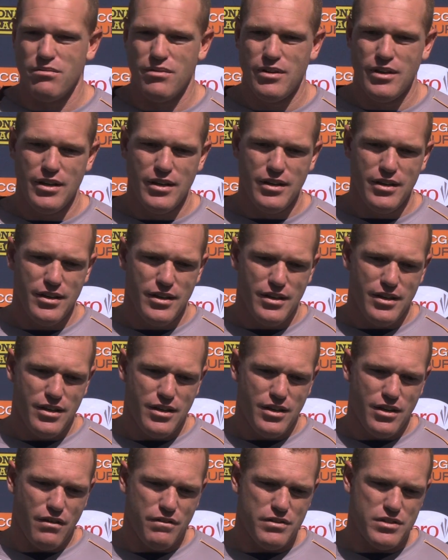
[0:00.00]
And
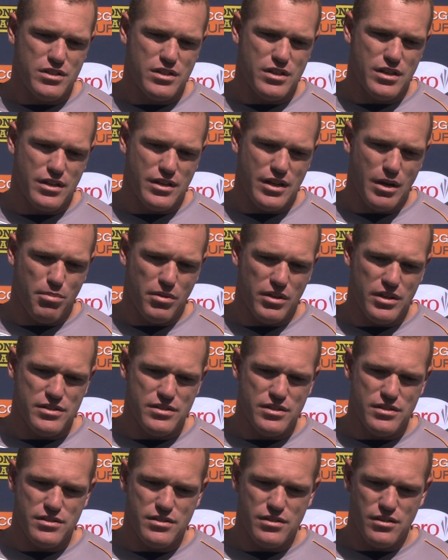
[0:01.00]
obviously, the couple of
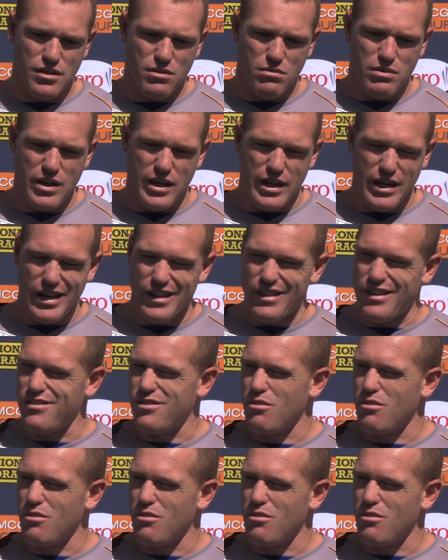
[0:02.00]
instances on the weekend,